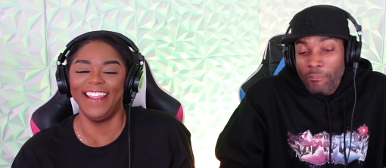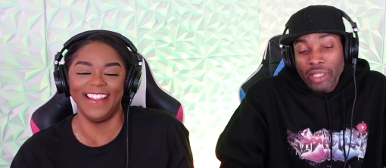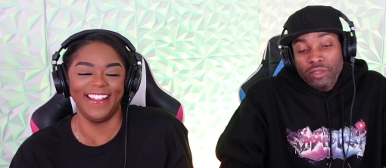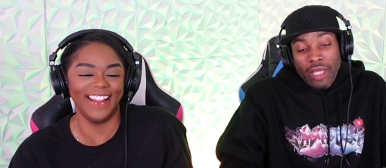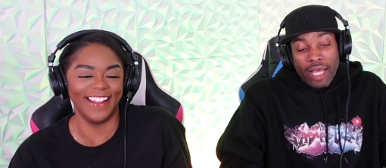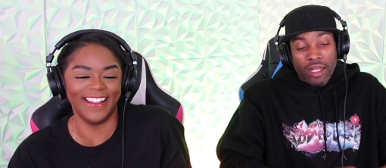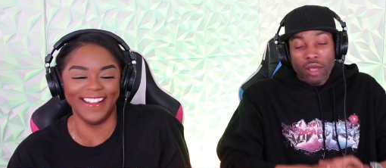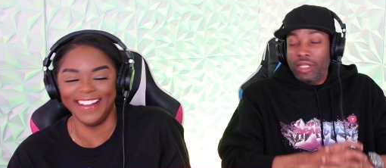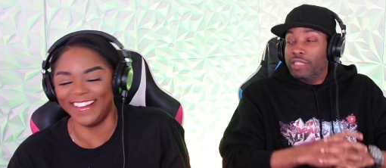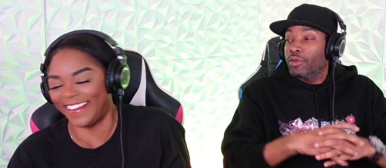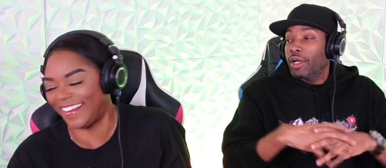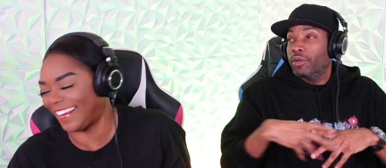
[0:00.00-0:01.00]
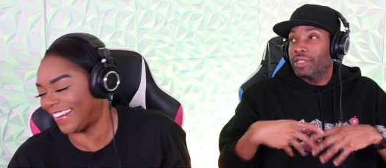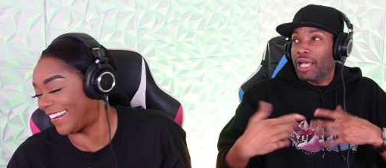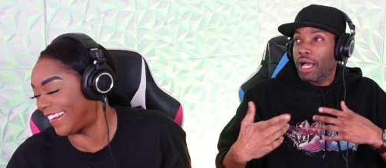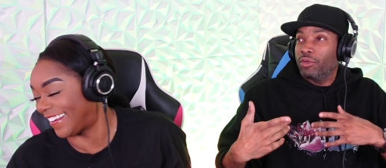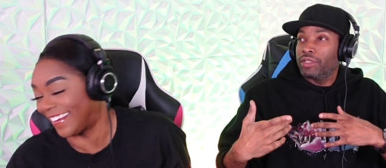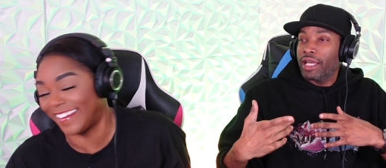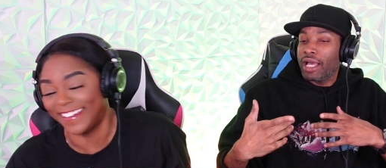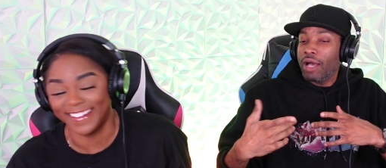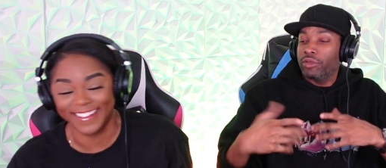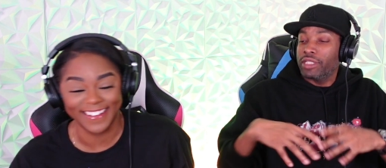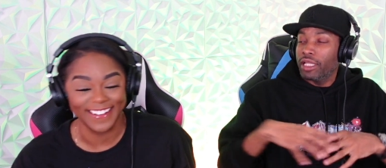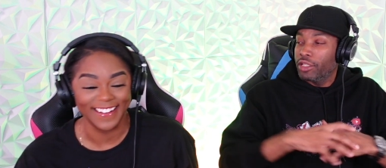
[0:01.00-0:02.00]
Speaker 1: That's, I know. That's what i was saying. I was like, I
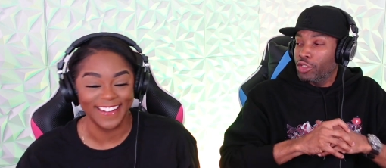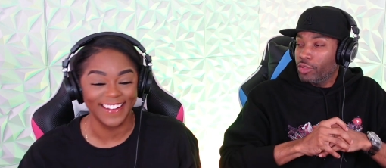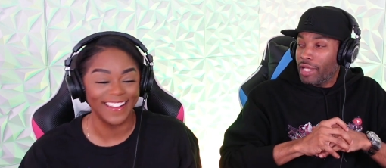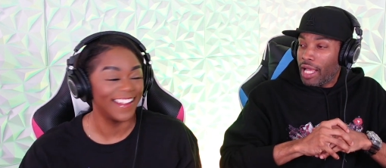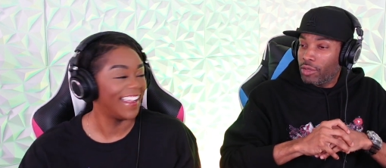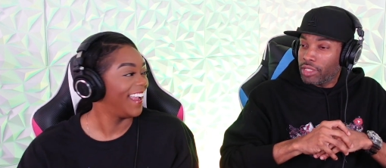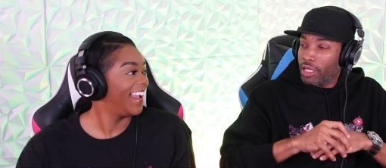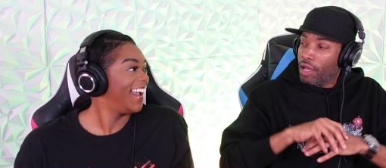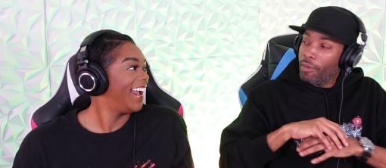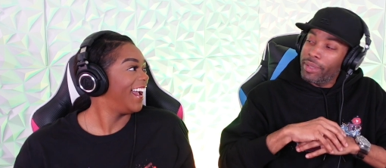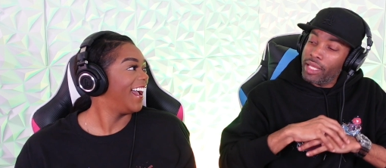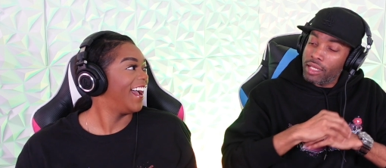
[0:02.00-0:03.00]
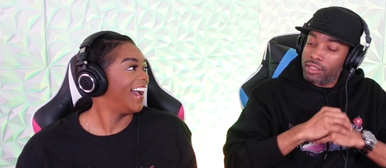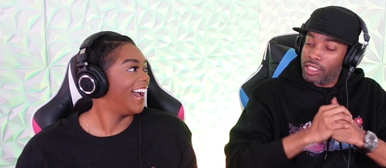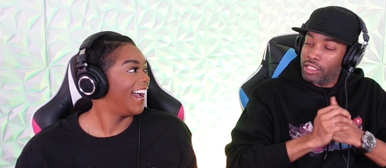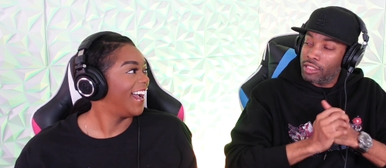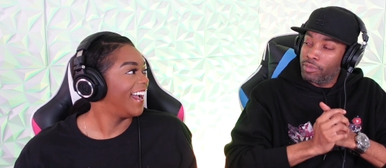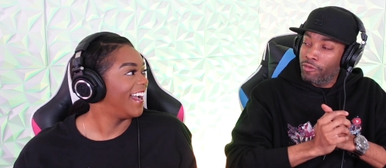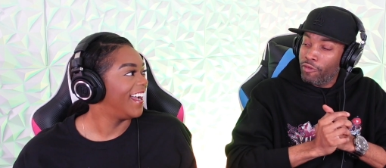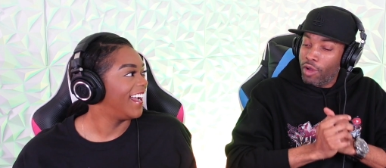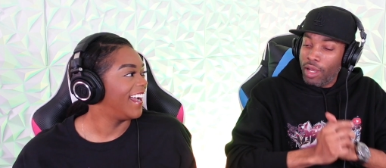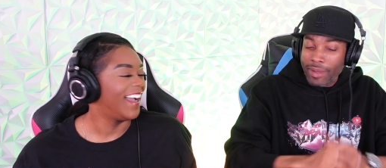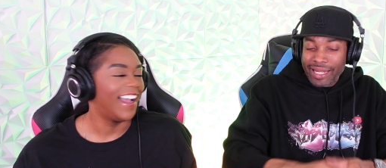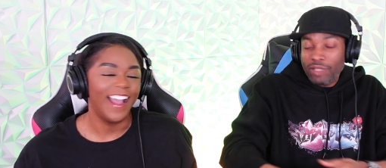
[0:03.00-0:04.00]
was telling you that. I was like, oh, Beyonce just
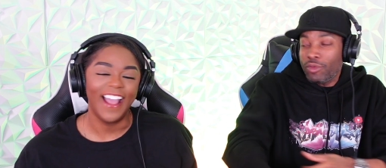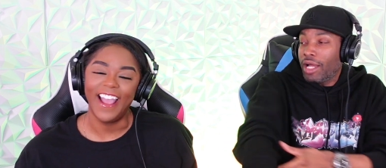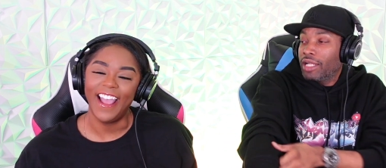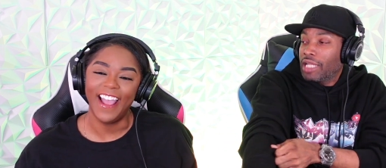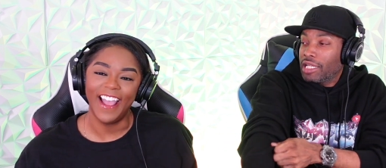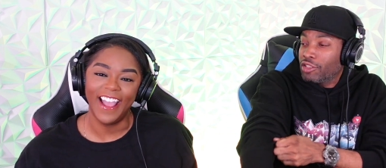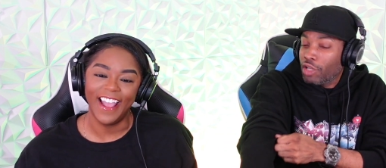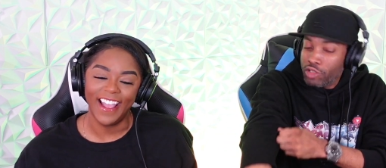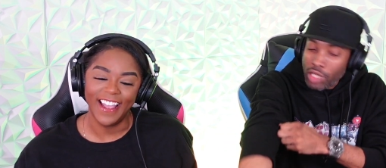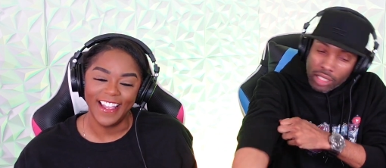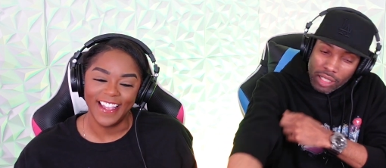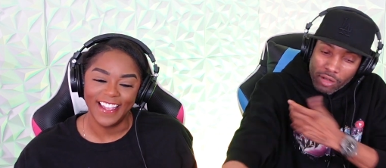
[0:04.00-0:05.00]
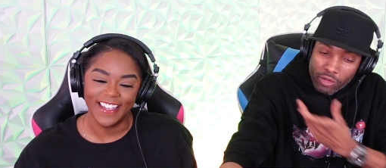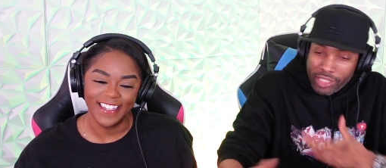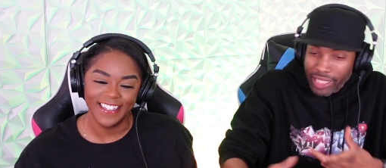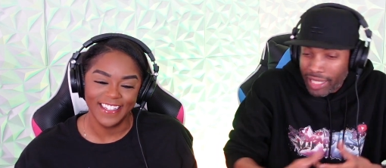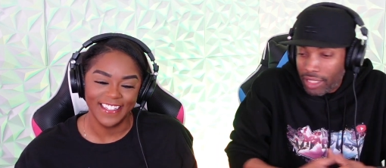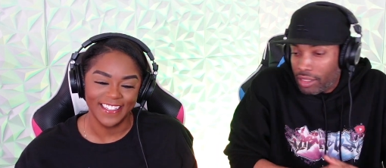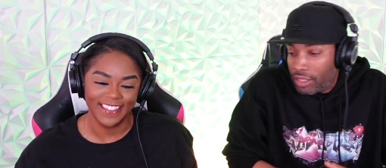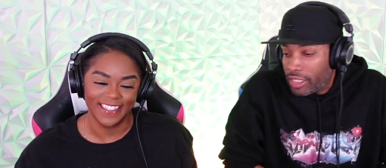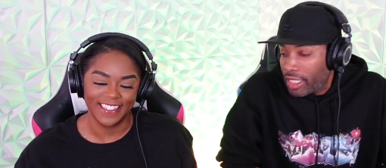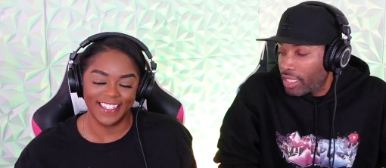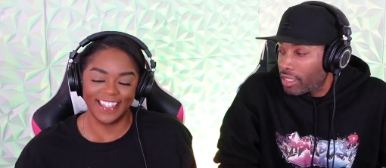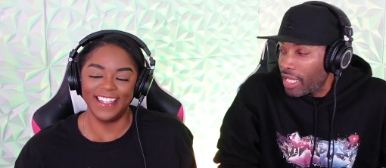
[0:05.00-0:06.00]
performed. That's why I, I started trying to go and check out the,
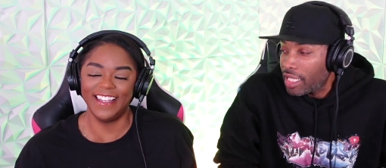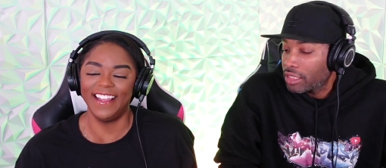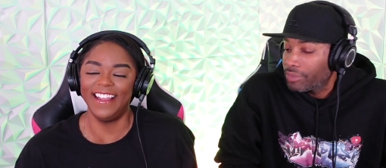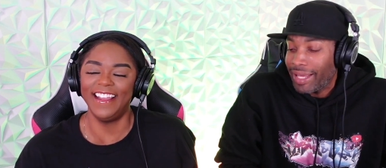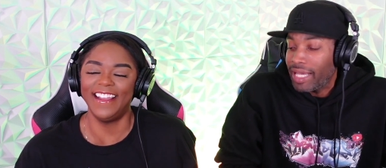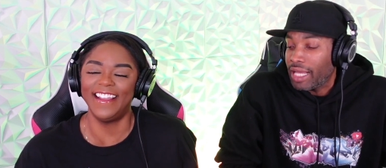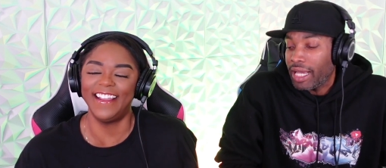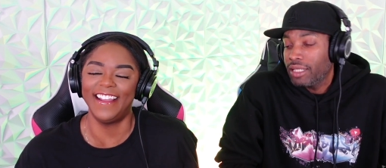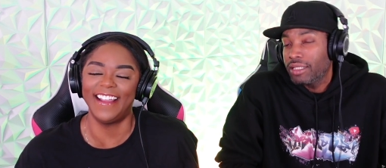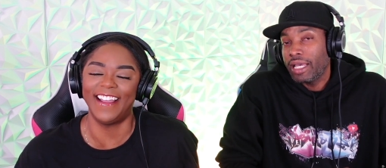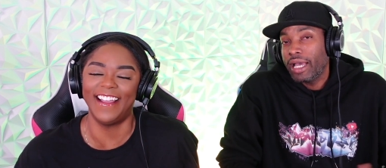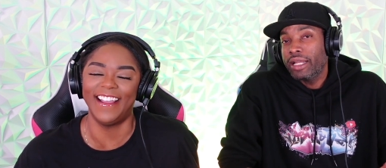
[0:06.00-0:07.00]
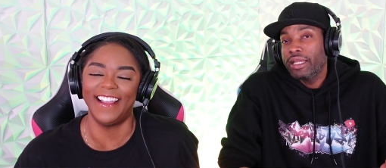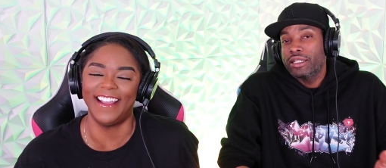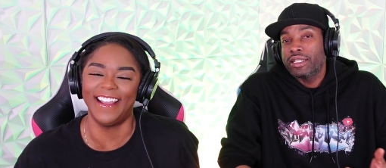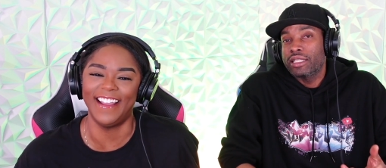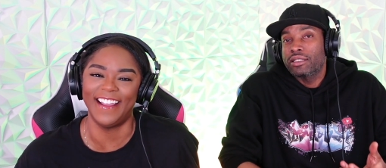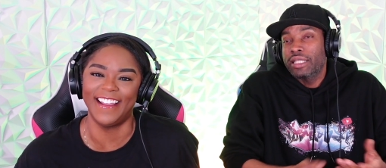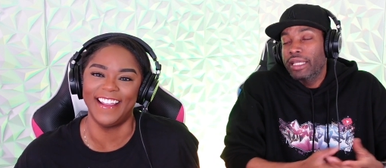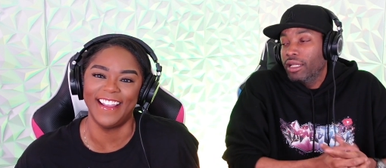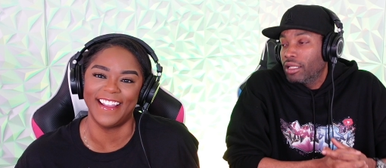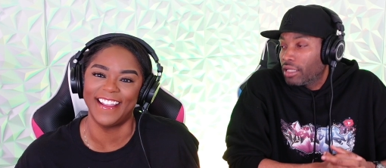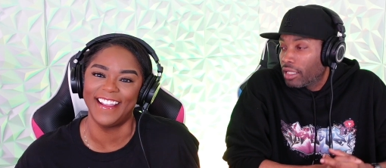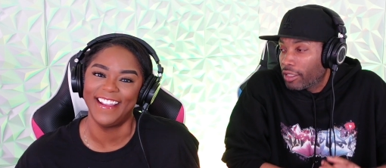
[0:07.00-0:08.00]
check out the Oscars, but I, I, didn't I didn't get a chance to see
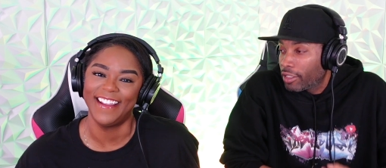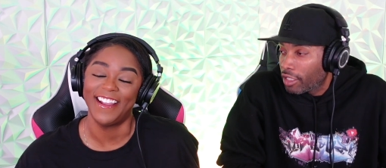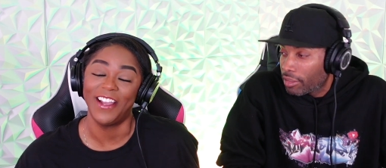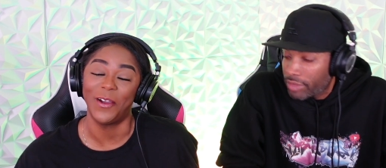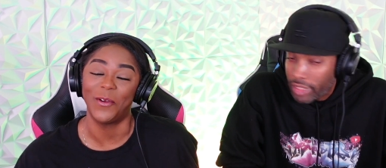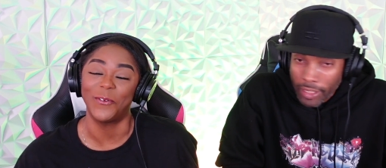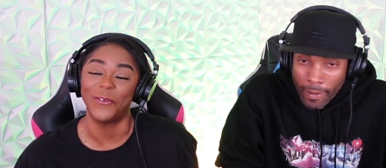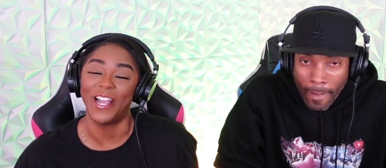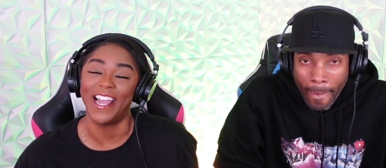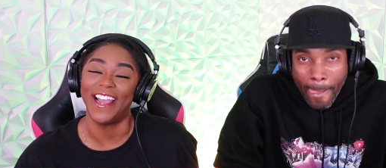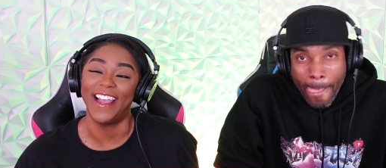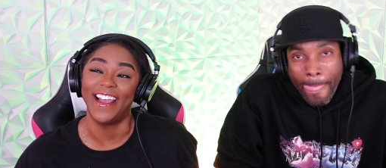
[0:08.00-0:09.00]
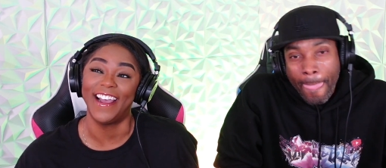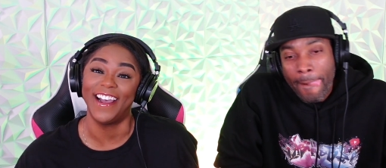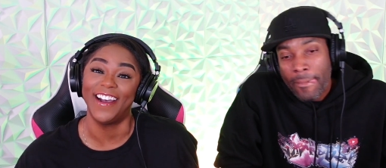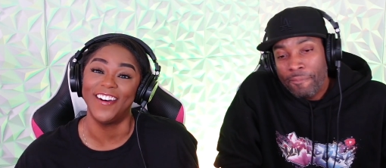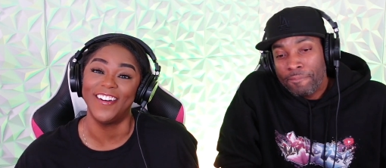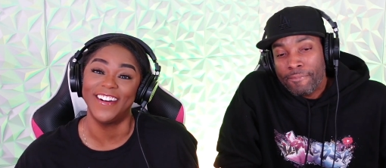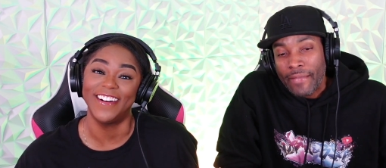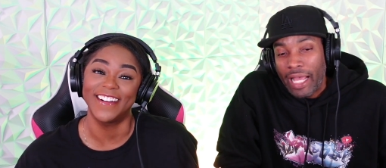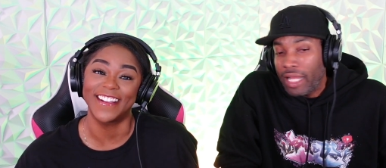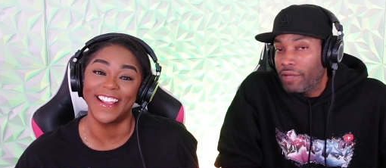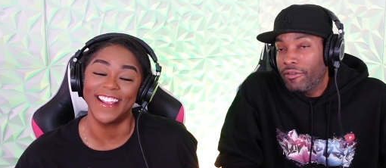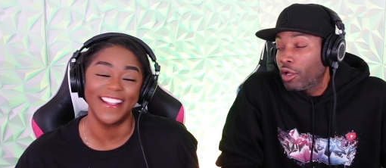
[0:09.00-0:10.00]
anything. You know what I'm saying? Wow okay. I
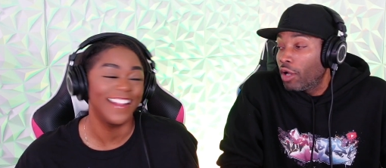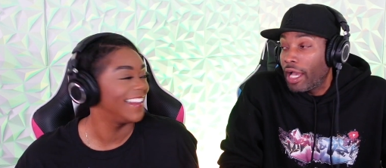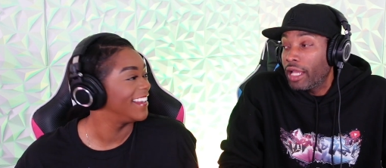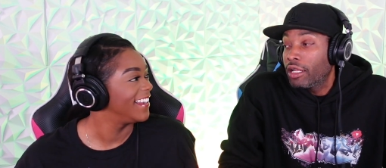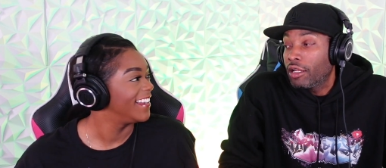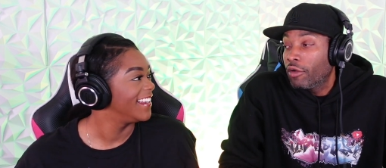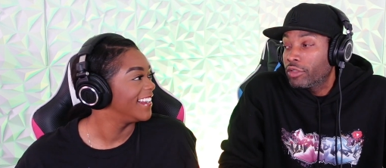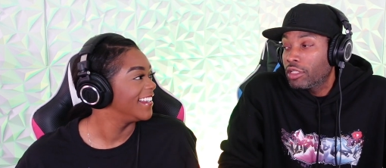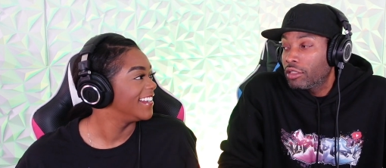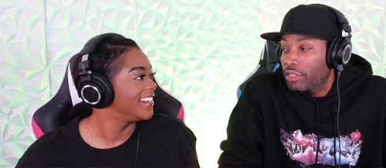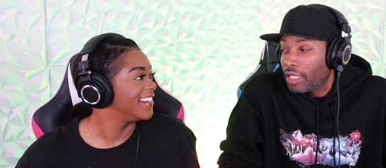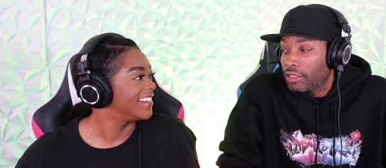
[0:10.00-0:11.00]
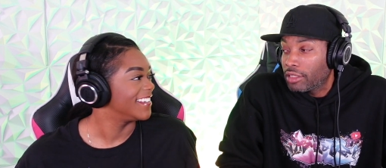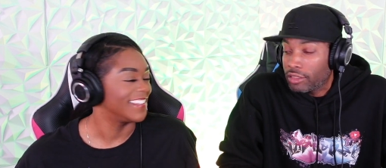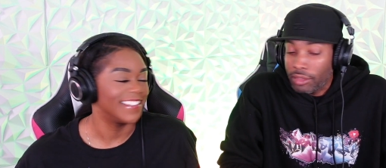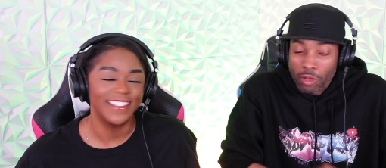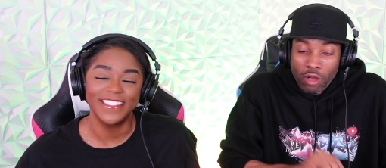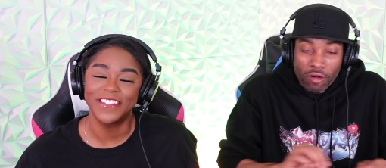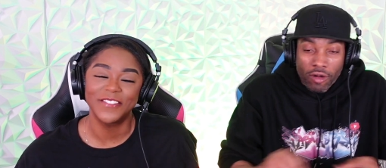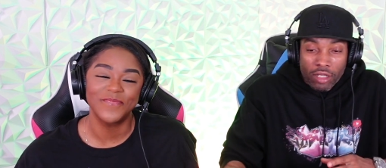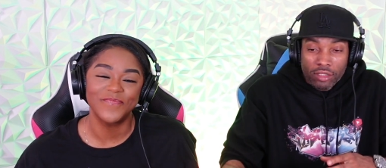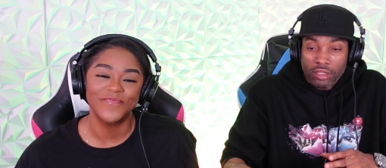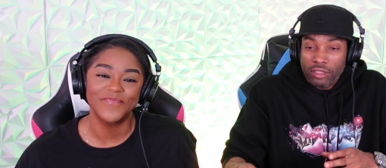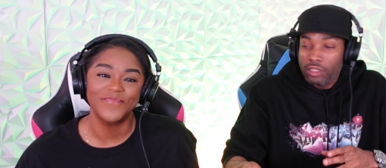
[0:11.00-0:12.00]
didn't even know I didn't know it was on until I saw some go
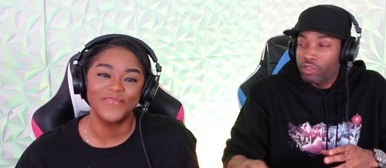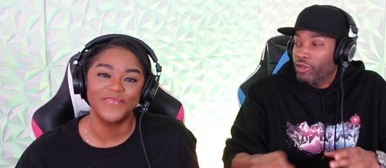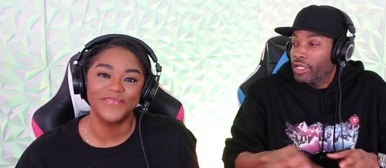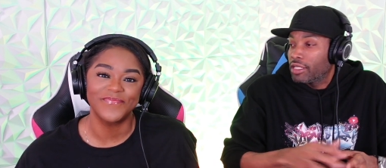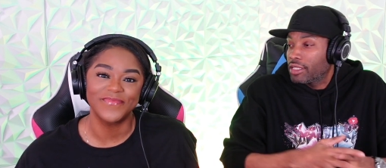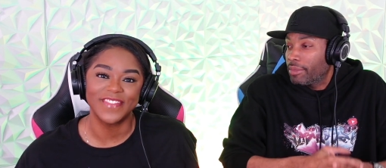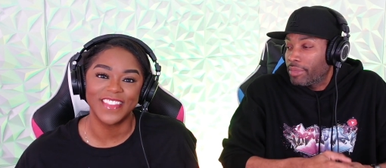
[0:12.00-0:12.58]
across the, the screen saying